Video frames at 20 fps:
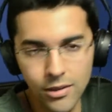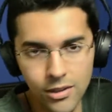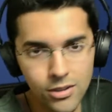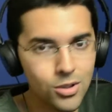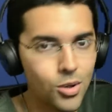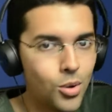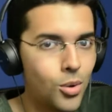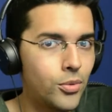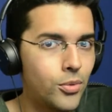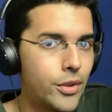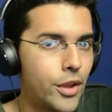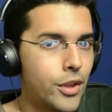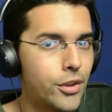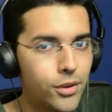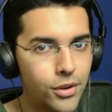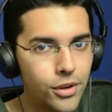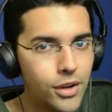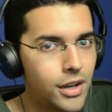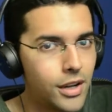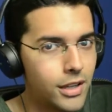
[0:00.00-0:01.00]
There's a whole
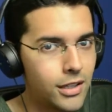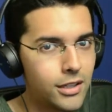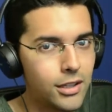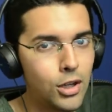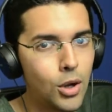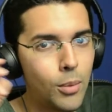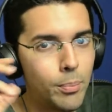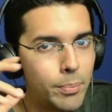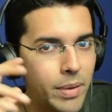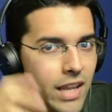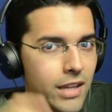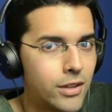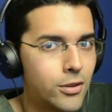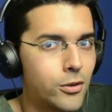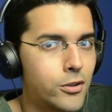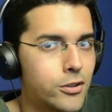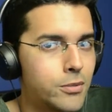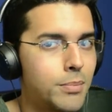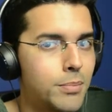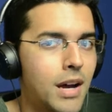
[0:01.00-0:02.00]
nother, you know,
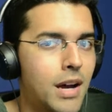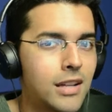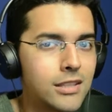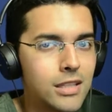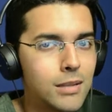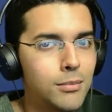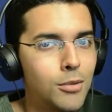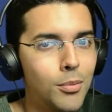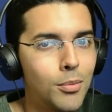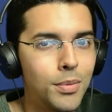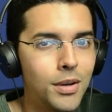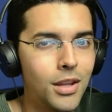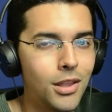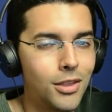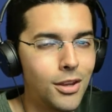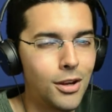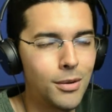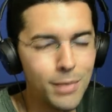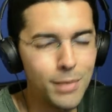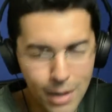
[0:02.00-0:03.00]
Pandora's box that I'm opening
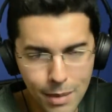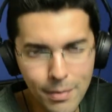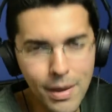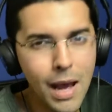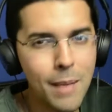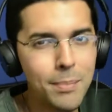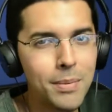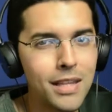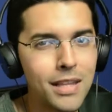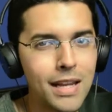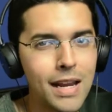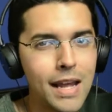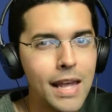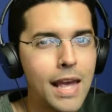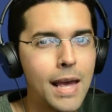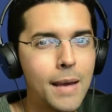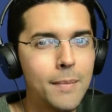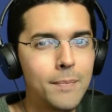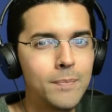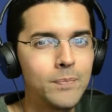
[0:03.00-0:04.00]
there, but I'm happy that I
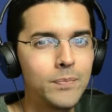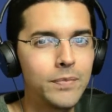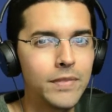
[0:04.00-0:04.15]
am.